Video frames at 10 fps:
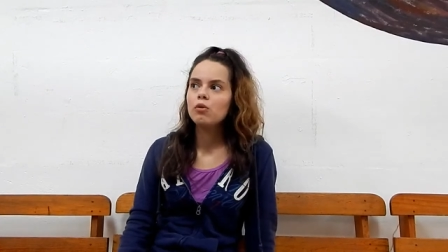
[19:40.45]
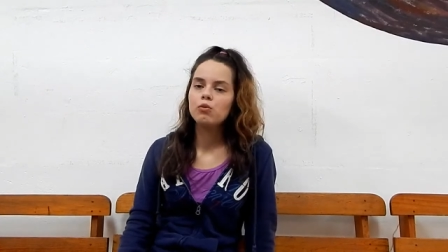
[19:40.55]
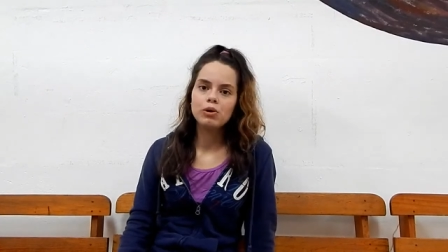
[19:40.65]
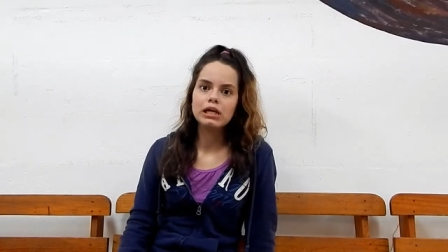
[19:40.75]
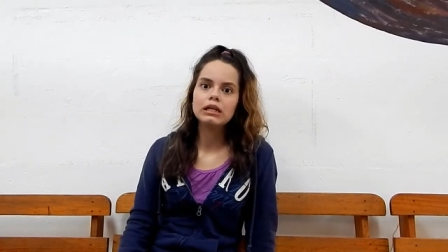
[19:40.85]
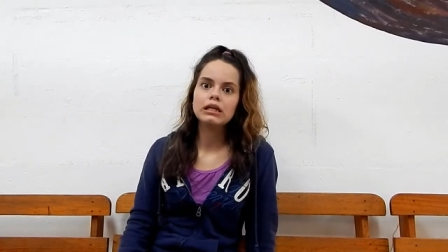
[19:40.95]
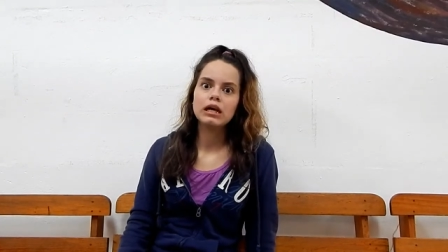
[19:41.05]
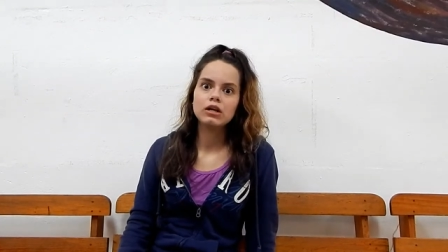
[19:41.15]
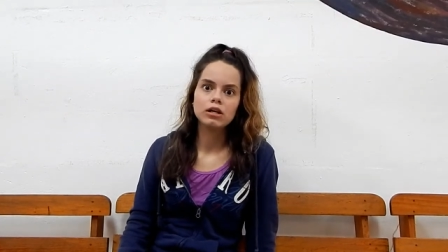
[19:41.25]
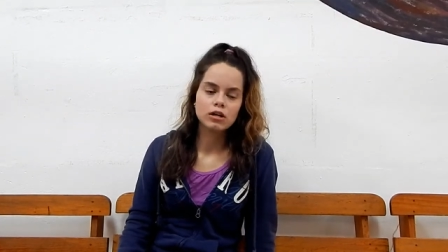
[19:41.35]
really
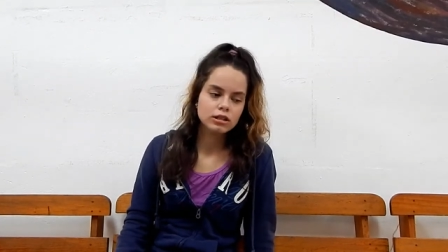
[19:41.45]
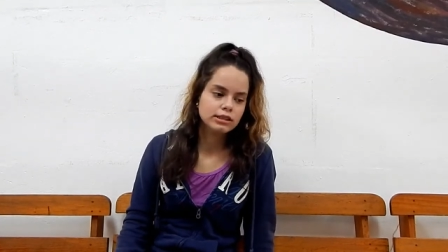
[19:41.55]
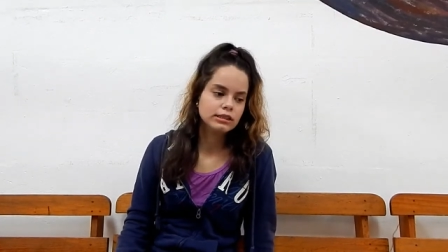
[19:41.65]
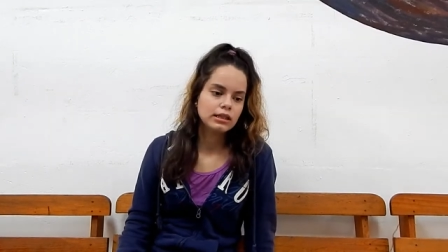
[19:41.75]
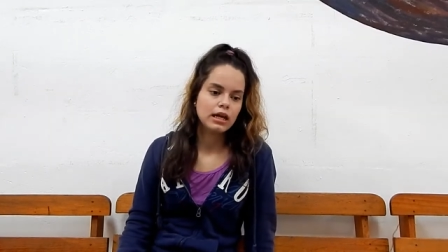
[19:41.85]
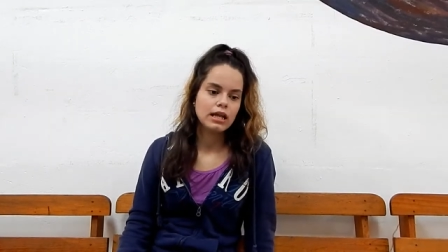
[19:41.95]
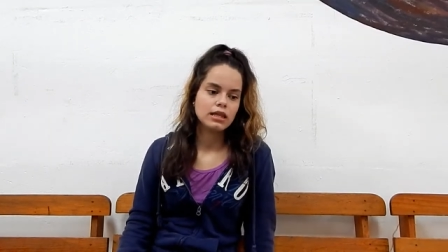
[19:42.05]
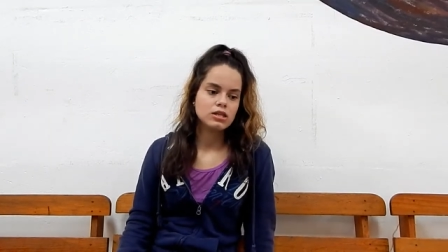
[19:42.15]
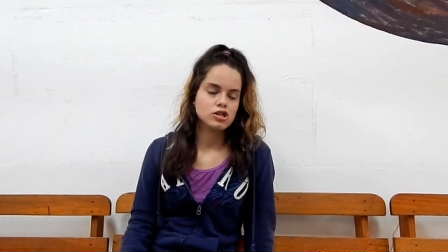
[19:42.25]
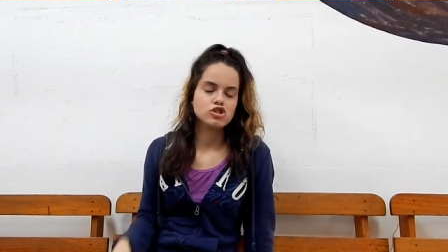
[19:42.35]
engrossing and
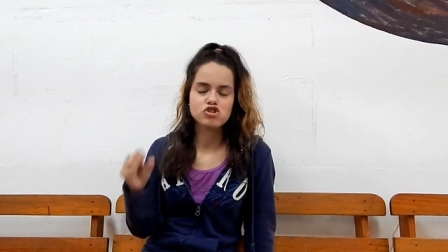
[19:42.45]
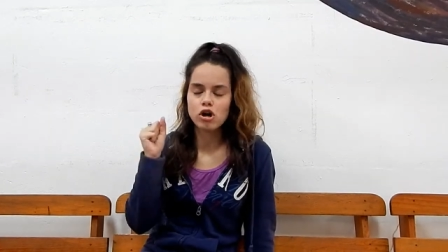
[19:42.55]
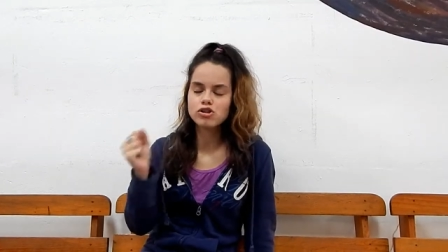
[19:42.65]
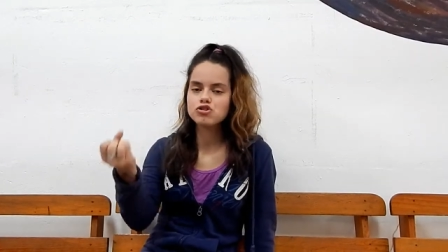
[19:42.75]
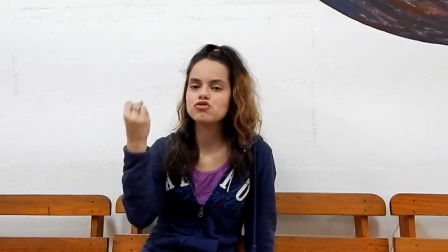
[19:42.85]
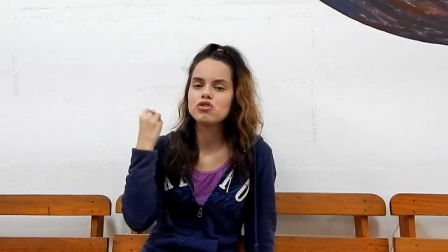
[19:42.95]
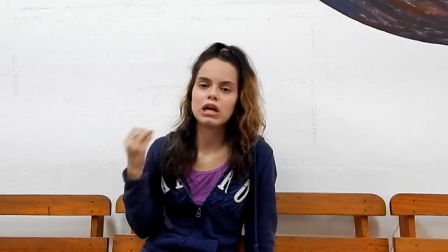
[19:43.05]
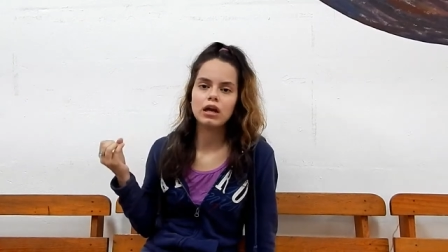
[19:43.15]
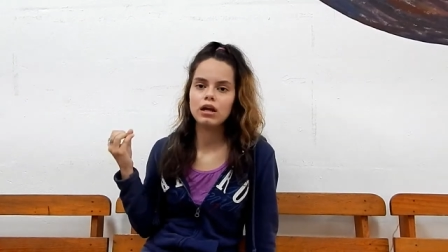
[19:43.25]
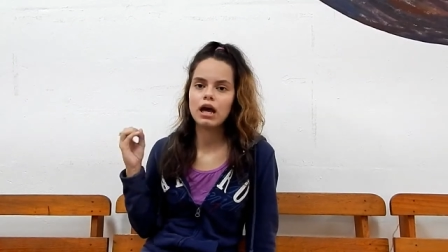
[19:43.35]
that just sucks you
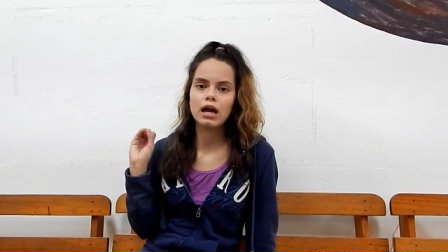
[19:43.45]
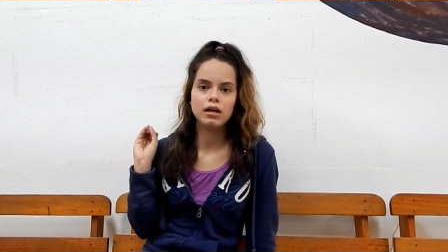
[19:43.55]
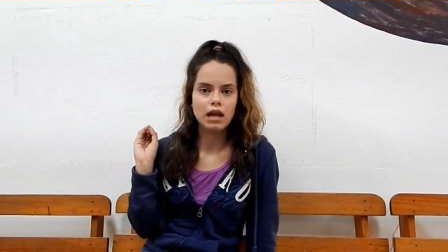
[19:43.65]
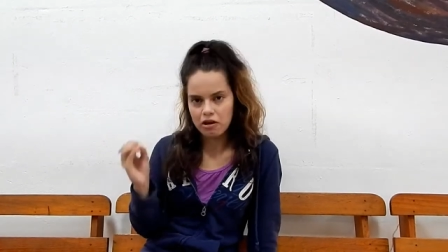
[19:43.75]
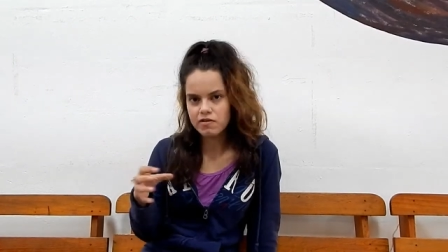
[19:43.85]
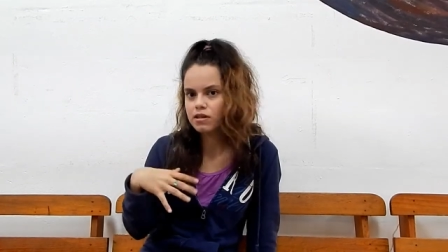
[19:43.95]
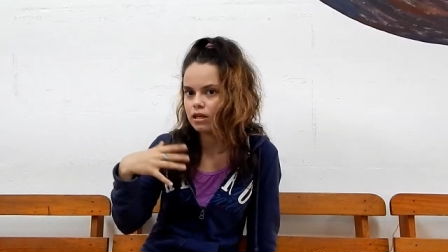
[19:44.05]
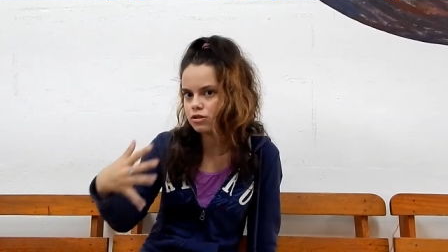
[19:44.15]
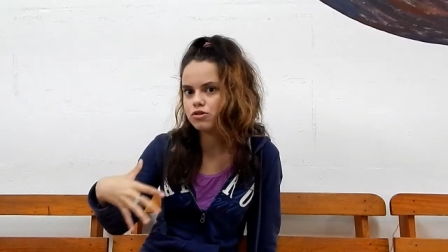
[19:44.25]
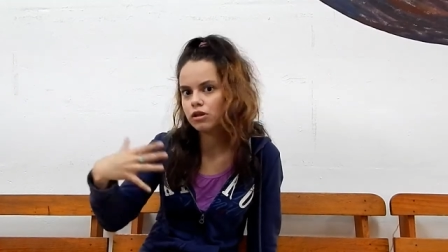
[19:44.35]
in and never
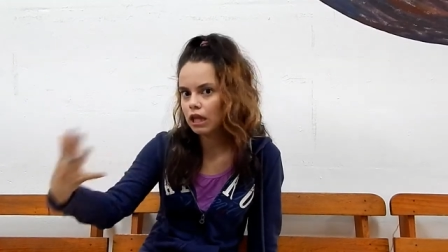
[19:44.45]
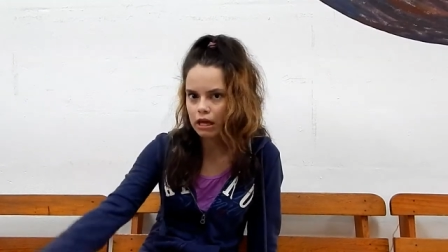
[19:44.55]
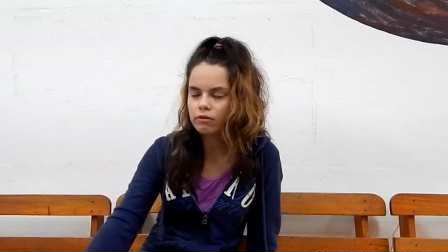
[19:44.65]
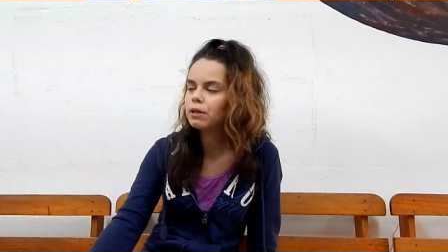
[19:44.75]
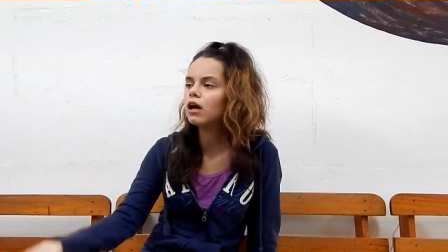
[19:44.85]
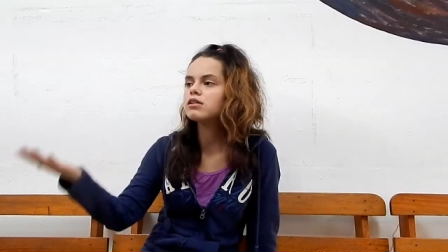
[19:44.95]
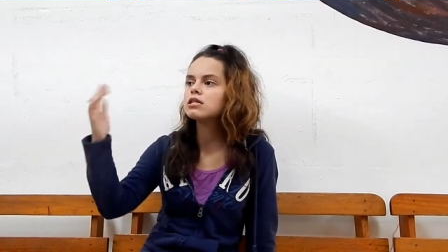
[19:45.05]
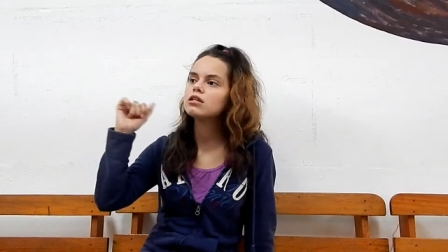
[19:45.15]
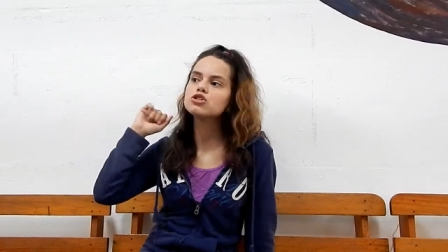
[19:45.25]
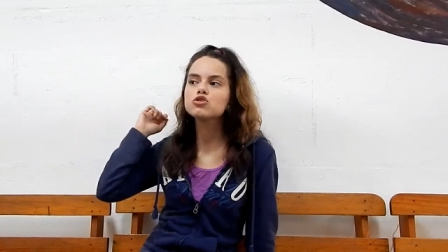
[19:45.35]
lets you leave because
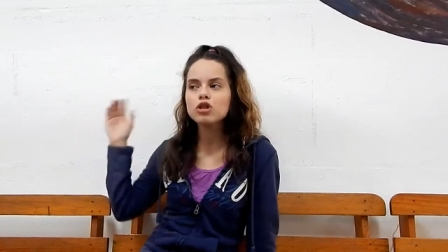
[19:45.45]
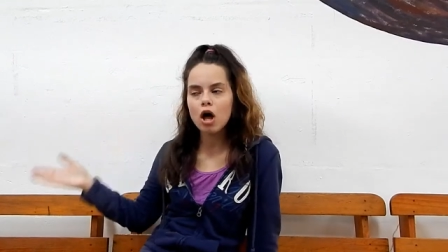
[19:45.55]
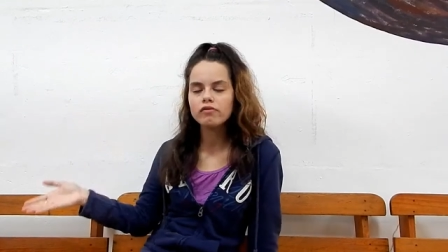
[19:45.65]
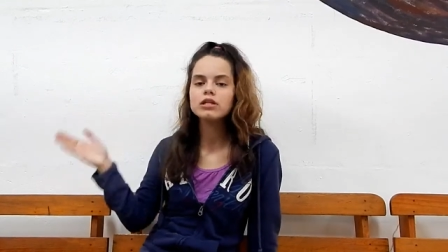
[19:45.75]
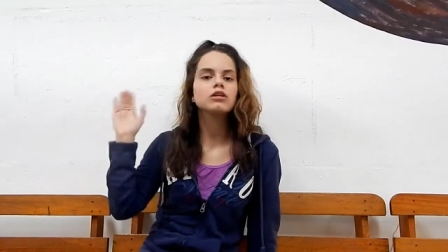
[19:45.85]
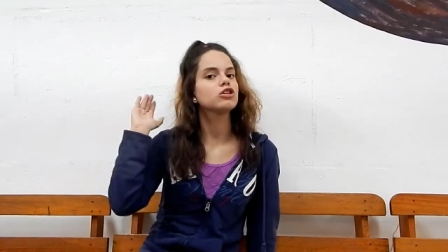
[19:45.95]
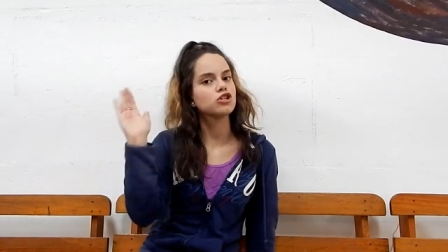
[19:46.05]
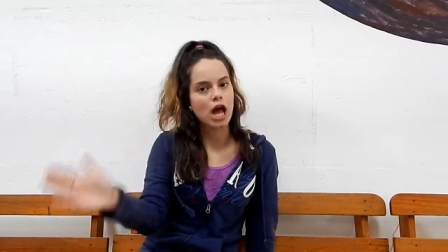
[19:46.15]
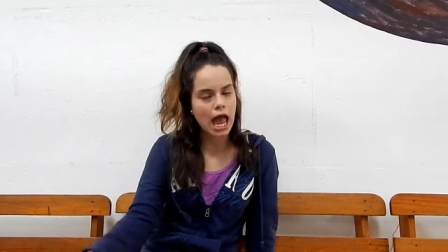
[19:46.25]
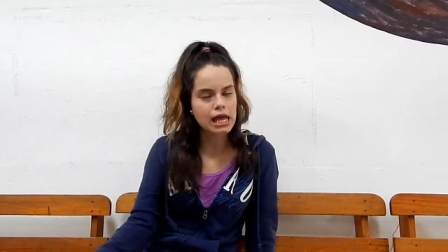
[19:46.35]
either you love it or you
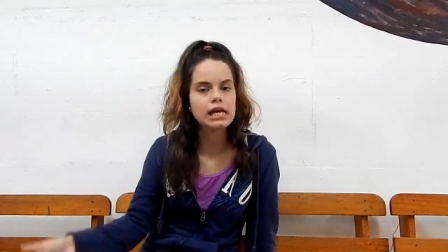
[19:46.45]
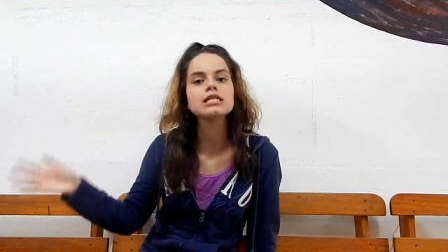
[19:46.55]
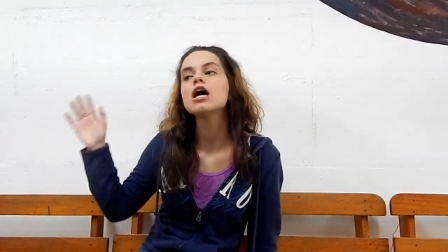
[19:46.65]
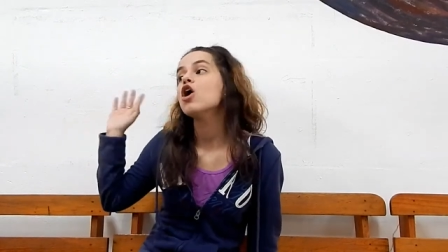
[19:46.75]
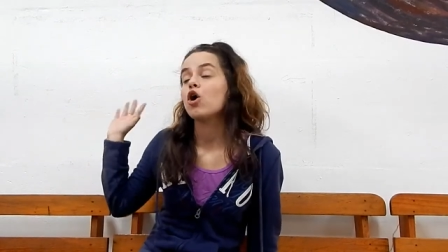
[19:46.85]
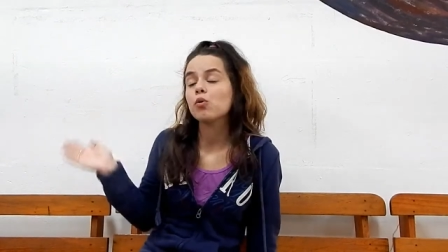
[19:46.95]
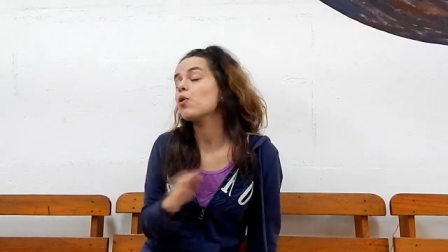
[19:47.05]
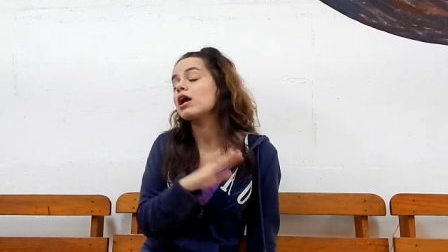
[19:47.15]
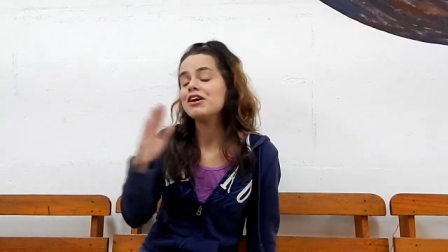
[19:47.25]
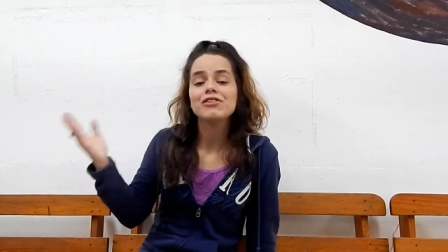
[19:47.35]
hate it or
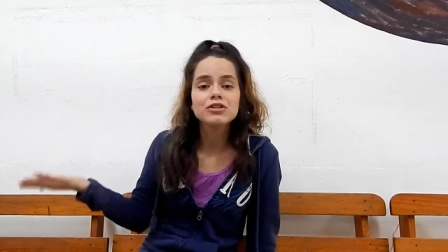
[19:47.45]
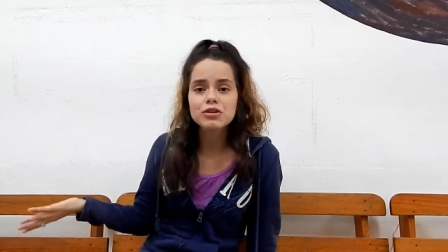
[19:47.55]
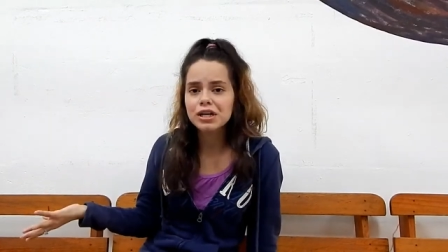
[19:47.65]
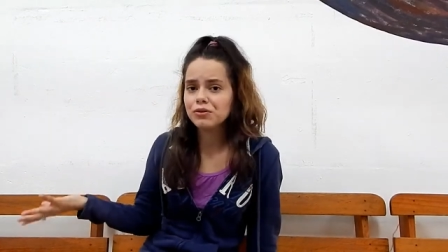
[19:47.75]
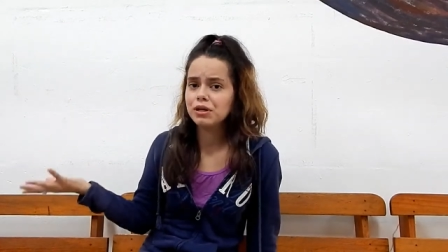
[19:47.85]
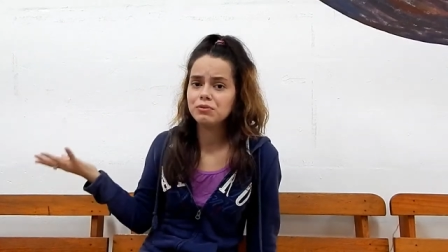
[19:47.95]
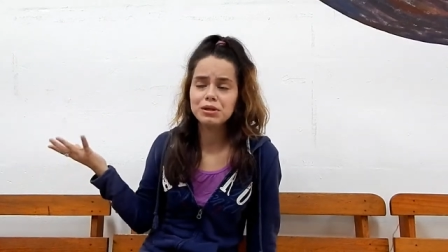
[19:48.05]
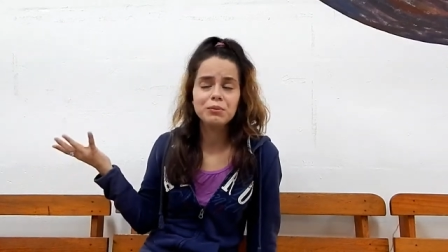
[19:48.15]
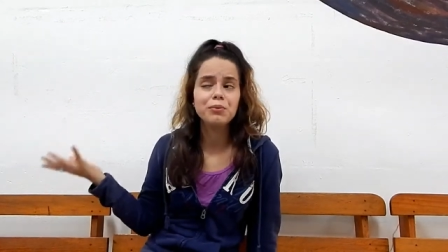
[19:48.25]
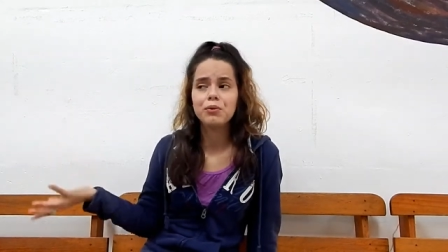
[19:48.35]
whatever you are doing with
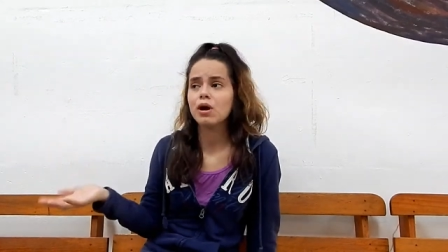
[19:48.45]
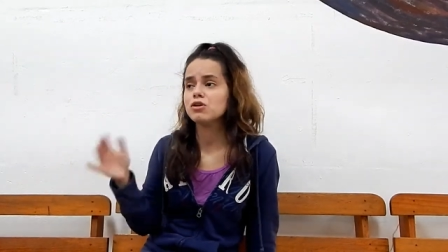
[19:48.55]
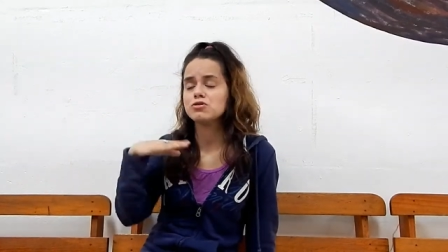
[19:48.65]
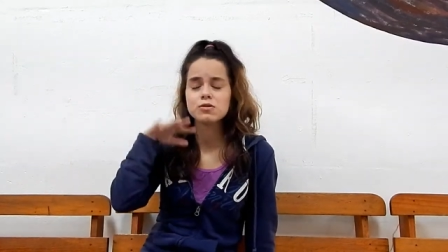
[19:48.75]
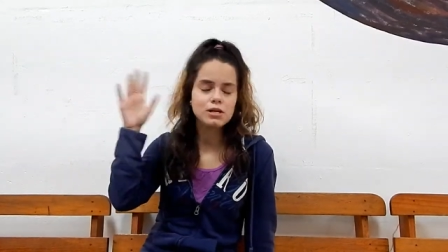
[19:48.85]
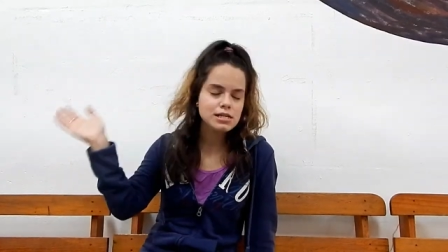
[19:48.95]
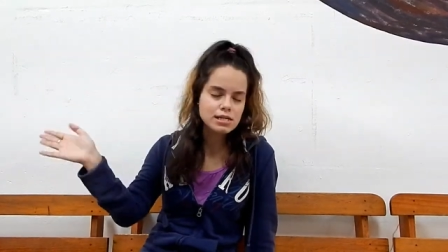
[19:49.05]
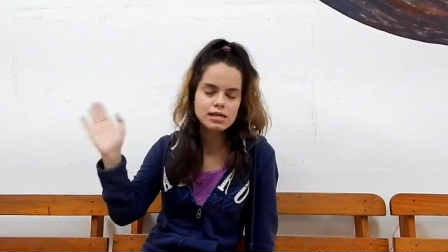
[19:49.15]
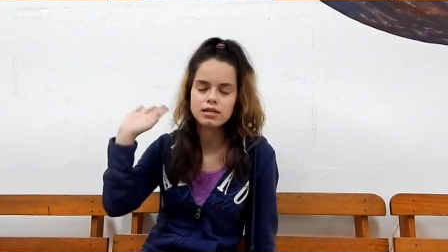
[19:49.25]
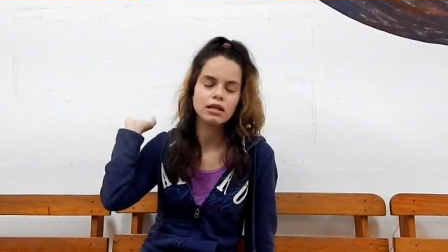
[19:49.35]
the book or you're
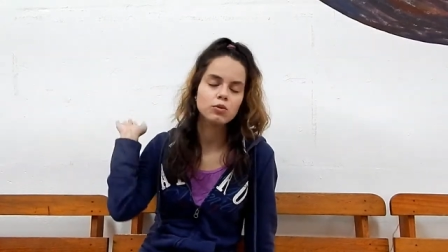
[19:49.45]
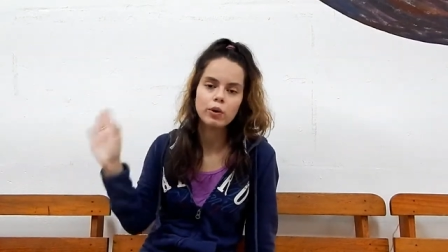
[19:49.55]
criticizing it,